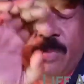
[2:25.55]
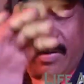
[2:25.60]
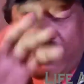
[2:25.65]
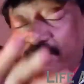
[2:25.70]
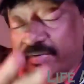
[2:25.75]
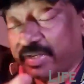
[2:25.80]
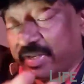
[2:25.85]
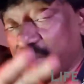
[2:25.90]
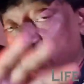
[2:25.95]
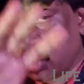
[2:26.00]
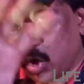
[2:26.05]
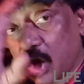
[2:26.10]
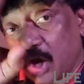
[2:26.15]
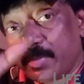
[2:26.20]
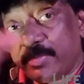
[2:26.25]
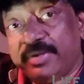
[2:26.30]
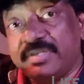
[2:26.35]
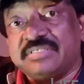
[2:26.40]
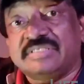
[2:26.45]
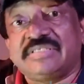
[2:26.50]
power of
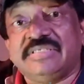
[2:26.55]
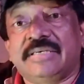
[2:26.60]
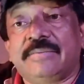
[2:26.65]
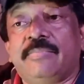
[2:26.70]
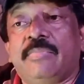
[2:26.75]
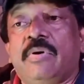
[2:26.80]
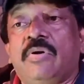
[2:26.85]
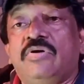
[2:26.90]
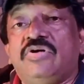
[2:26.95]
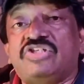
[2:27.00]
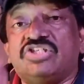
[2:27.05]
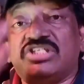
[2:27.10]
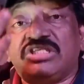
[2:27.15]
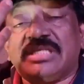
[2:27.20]
government is about